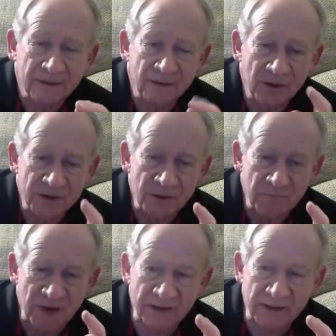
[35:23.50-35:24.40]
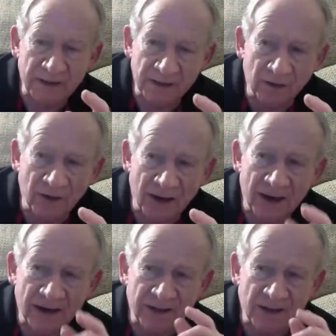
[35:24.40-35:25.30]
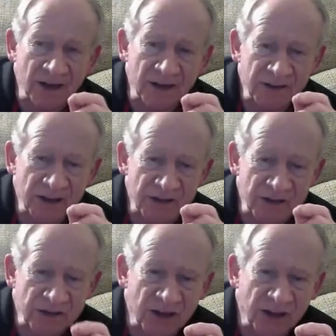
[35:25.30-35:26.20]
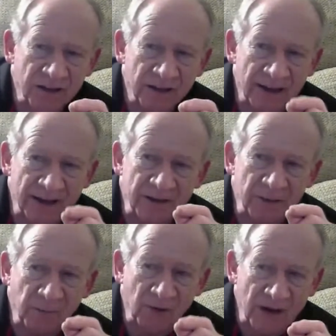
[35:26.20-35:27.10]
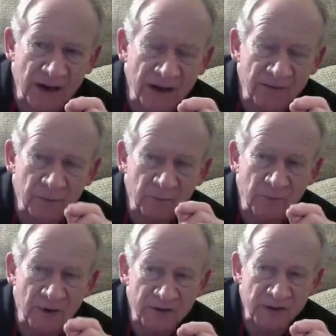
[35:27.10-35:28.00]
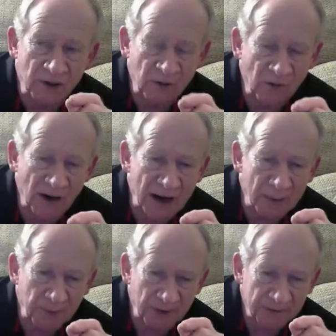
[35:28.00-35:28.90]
there is a big deal, and it is a sick and depraved bunch of crap